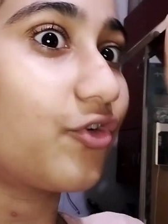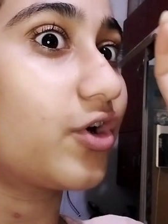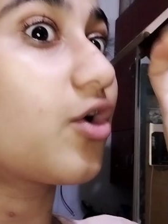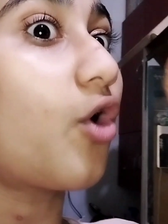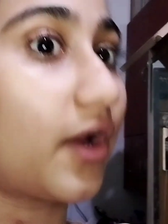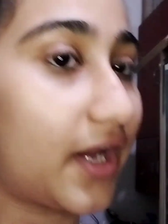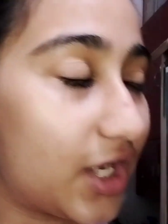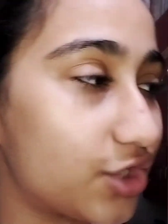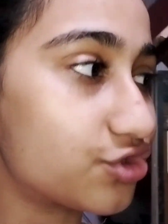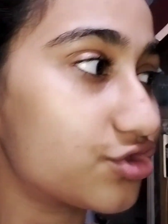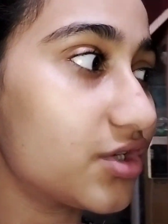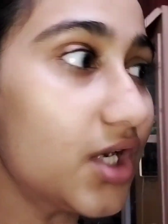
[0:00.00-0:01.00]
for an
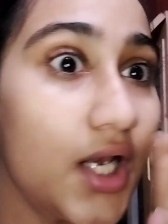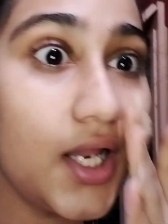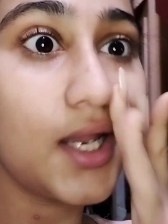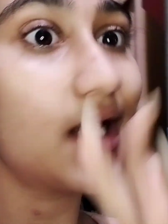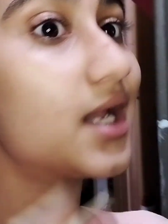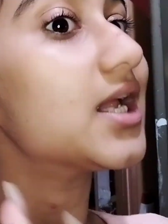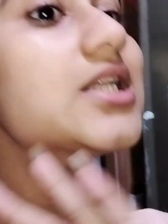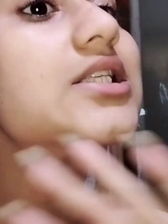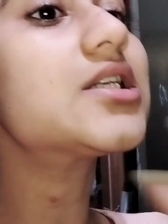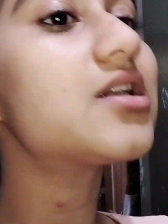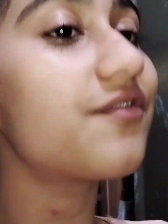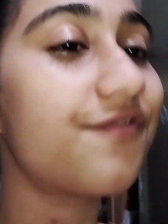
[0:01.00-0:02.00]
occasion, it's
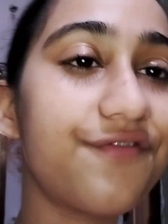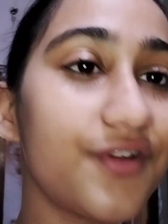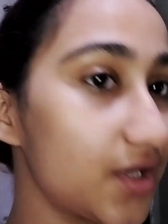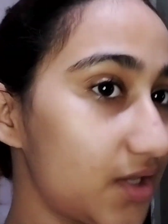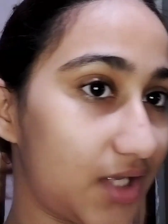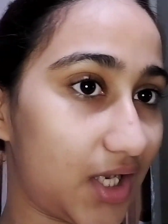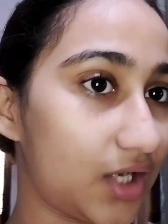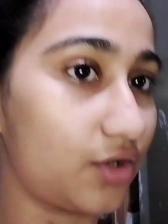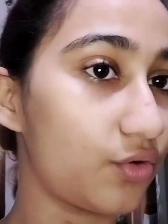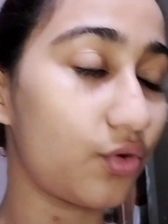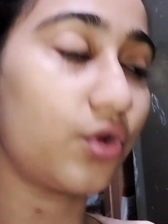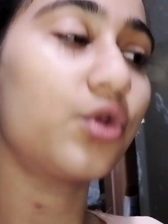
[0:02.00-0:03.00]
a different thing.
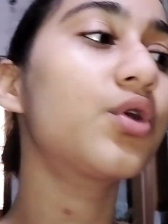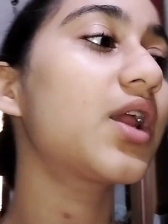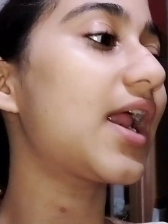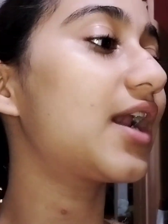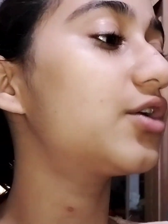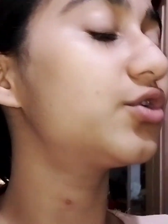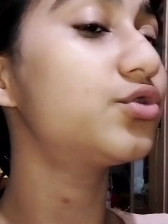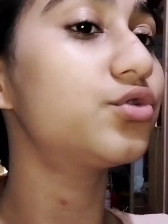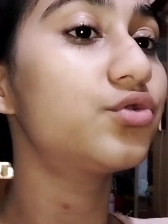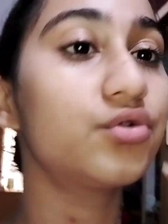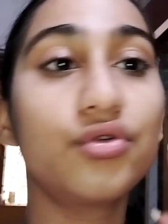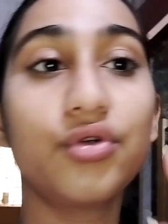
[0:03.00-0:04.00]
You get
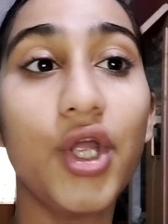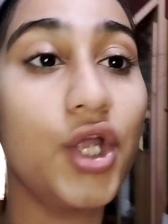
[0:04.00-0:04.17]
to do,